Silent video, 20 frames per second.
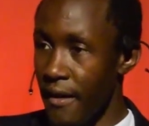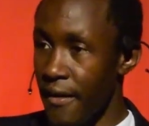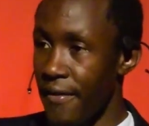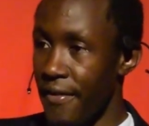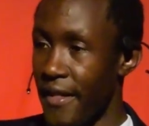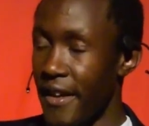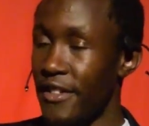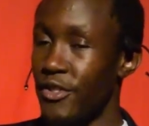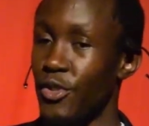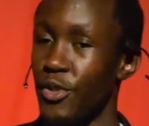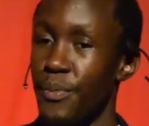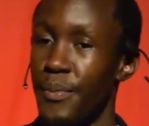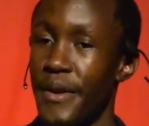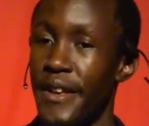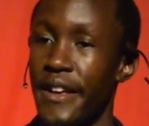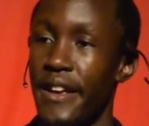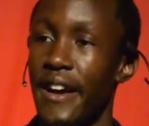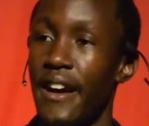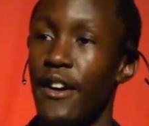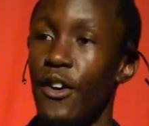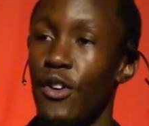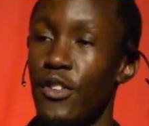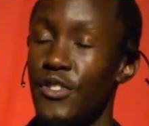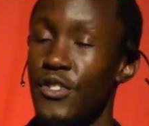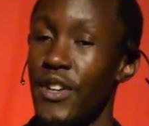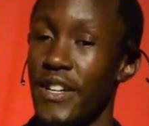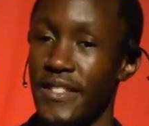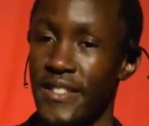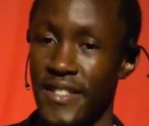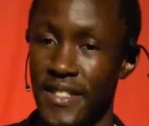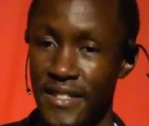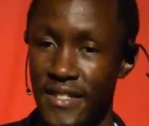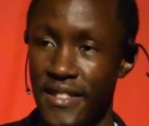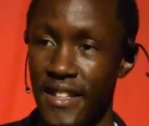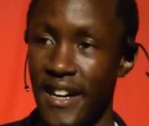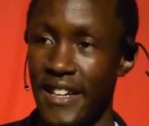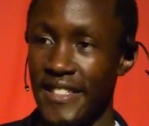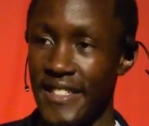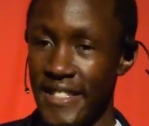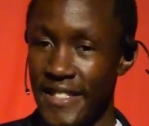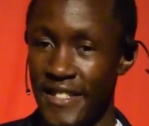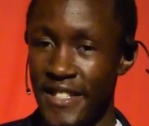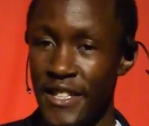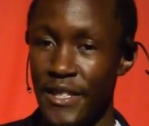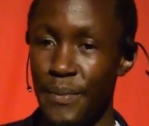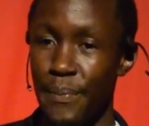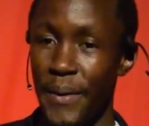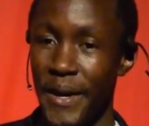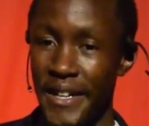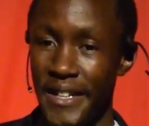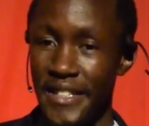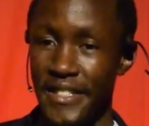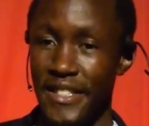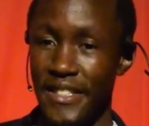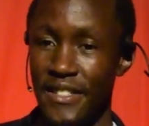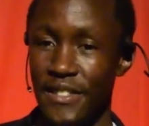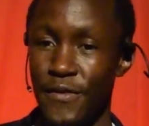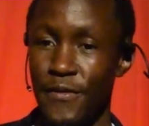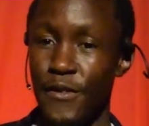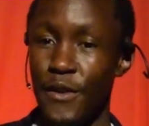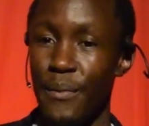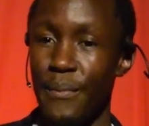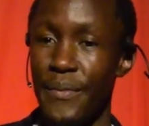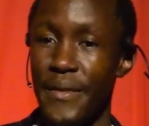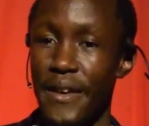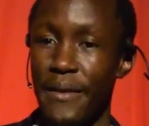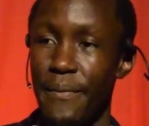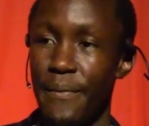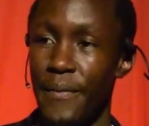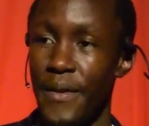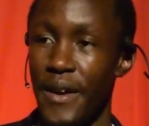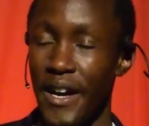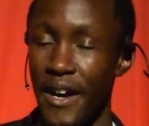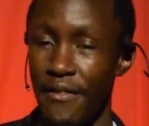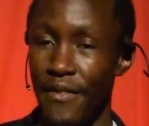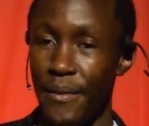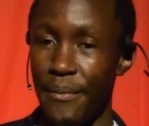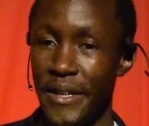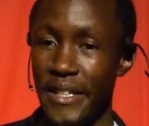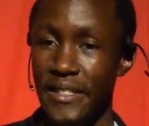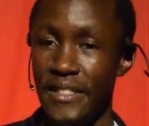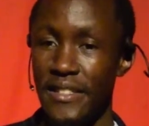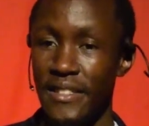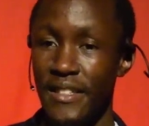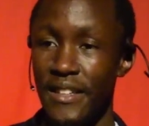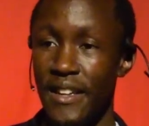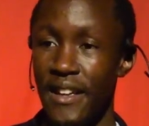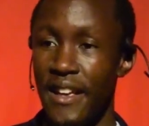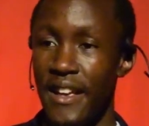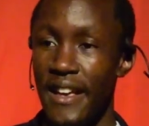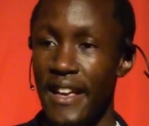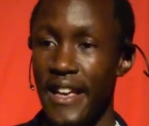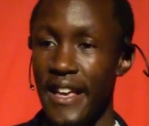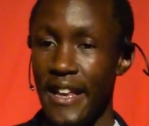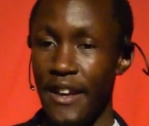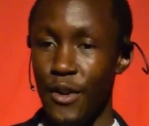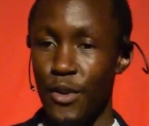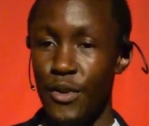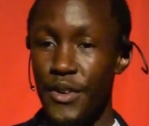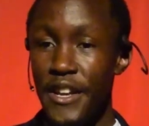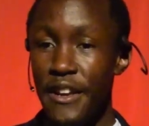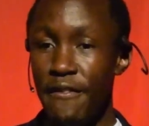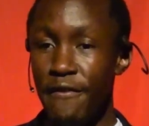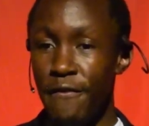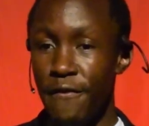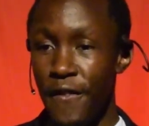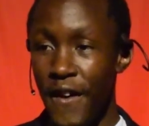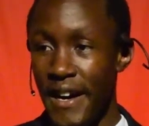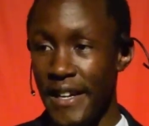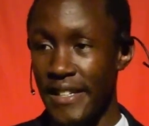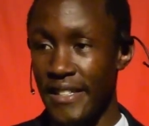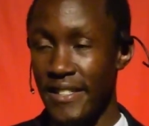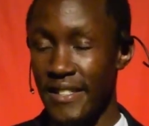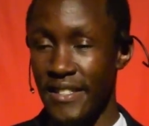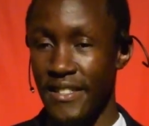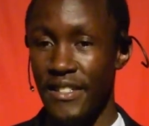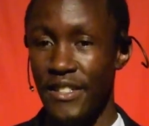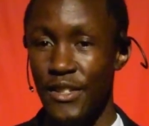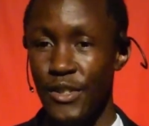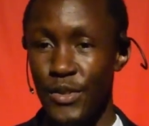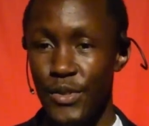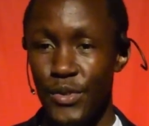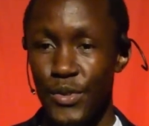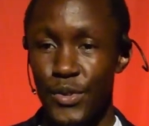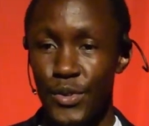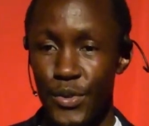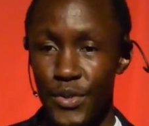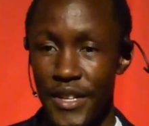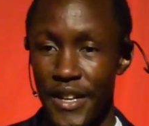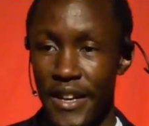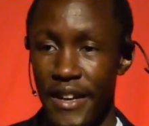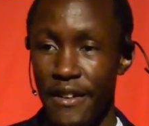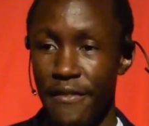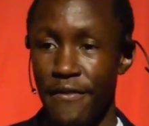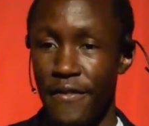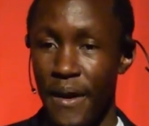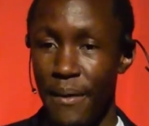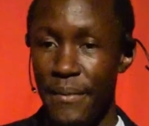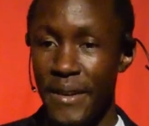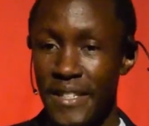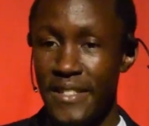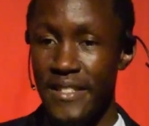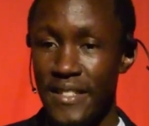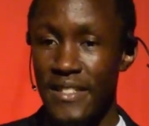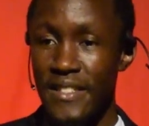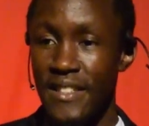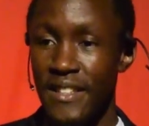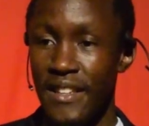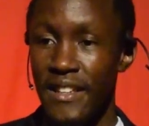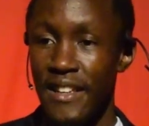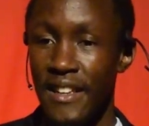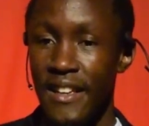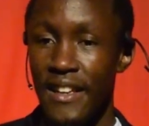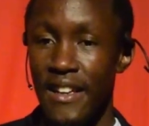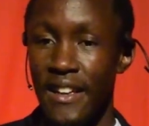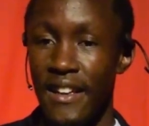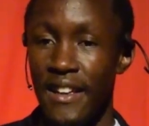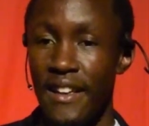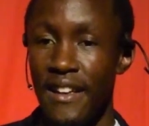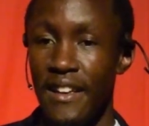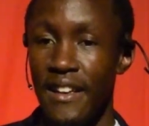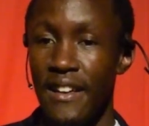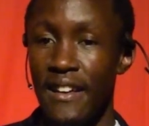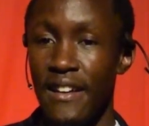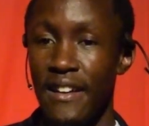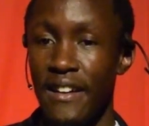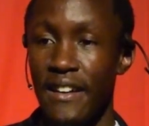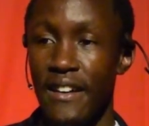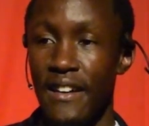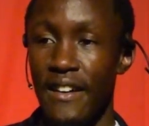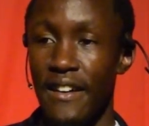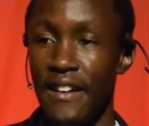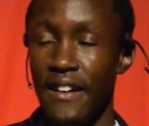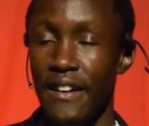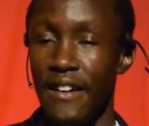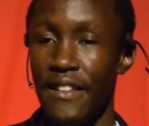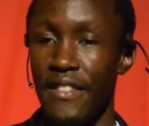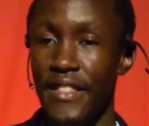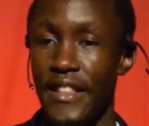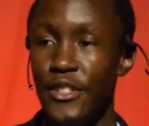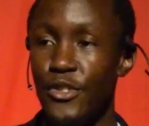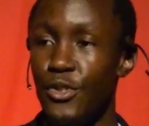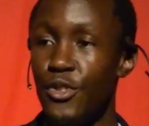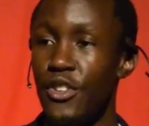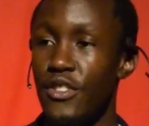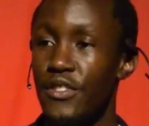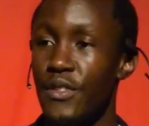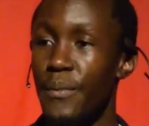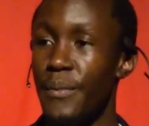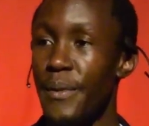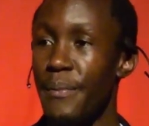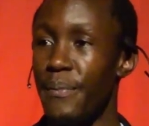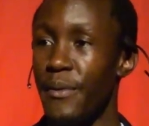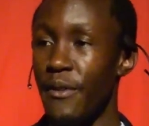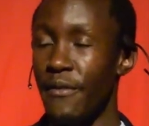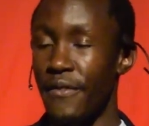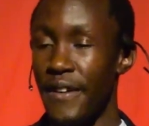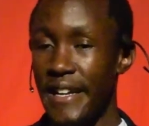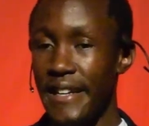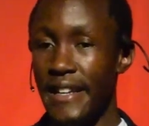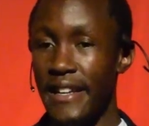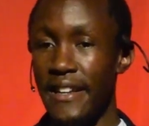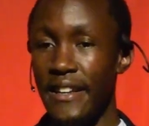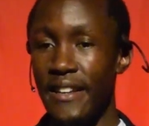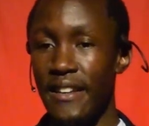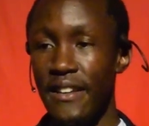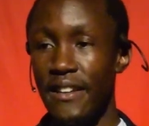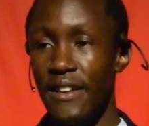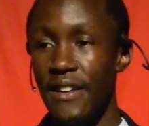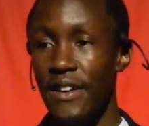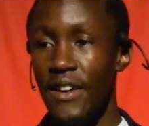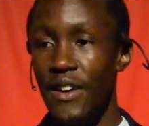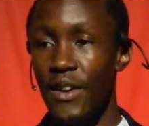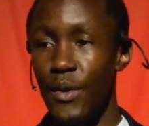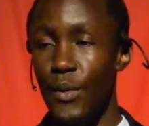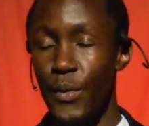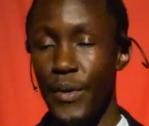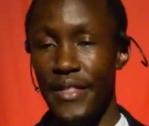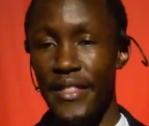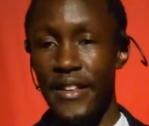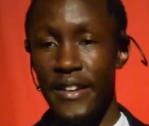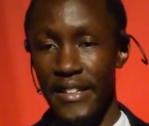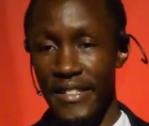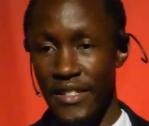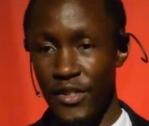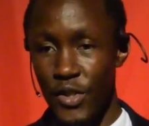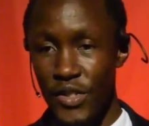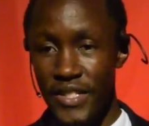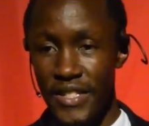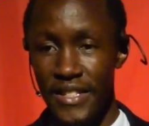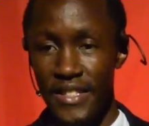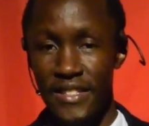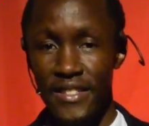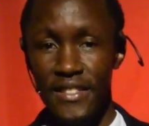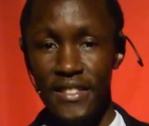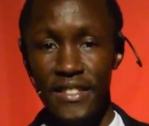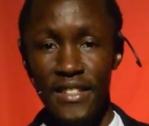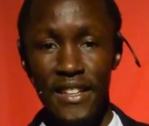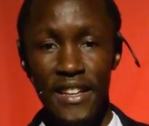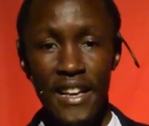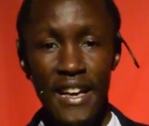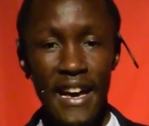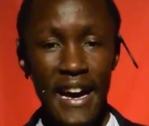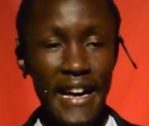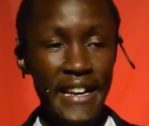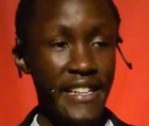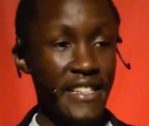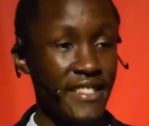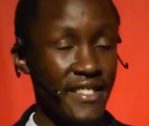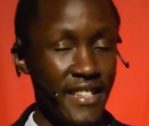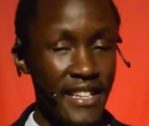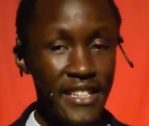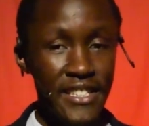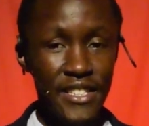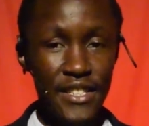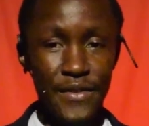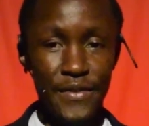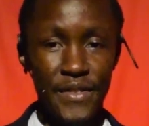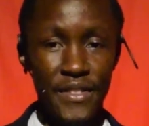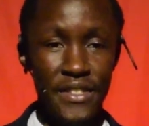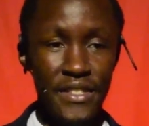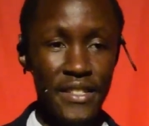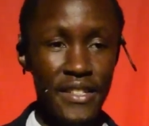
There should be also assistance packages from the government, including funds to the farmers. They should also be provided with resources and incentives,